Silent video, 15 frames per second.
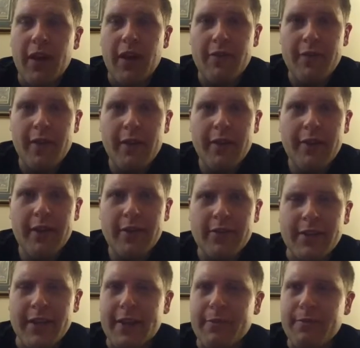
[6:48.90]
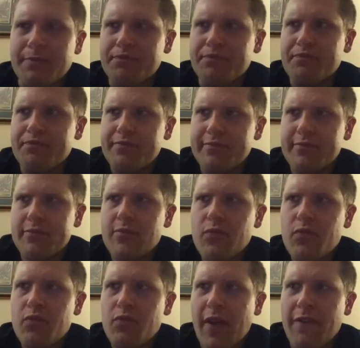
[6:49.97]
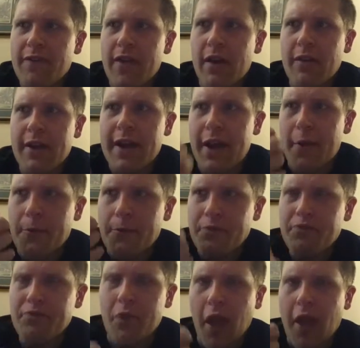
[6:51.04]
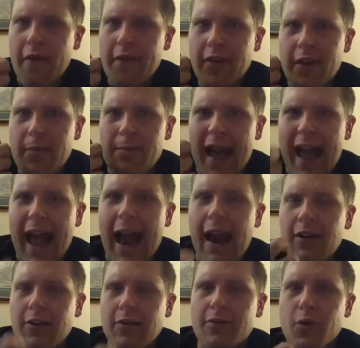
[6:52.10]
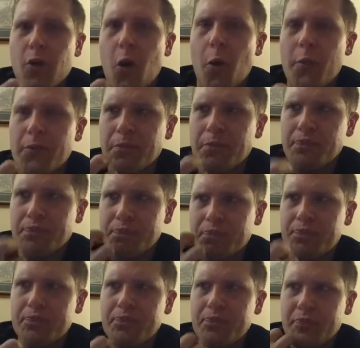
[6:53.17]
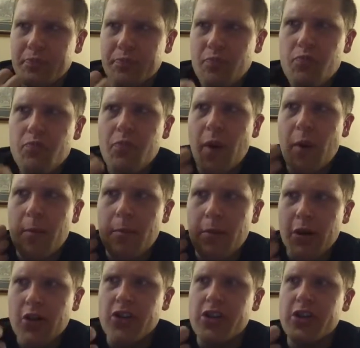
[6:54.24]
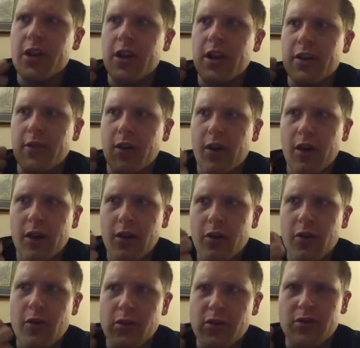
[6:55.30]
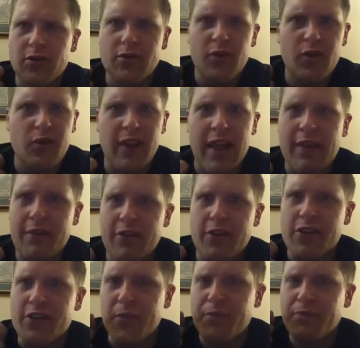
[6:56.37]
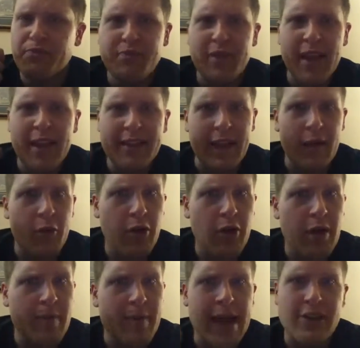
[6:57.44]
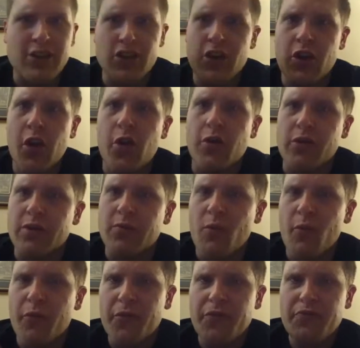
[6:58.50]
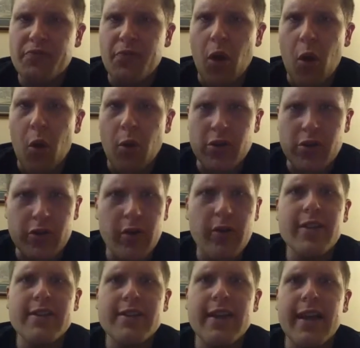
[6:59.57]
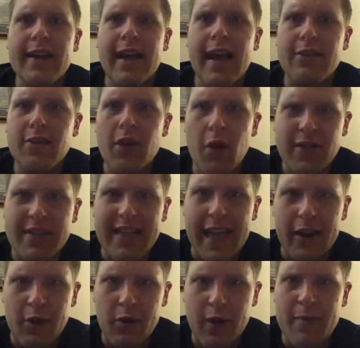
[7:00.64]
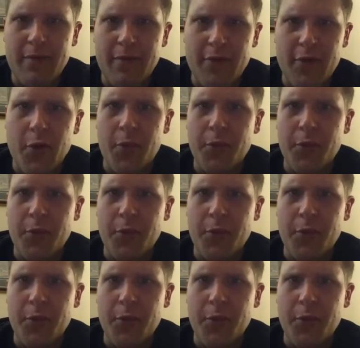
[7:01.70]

Very lovely, very powerful burst of all those flavors that really match the nose. What's really sticking out though is that grapefruit.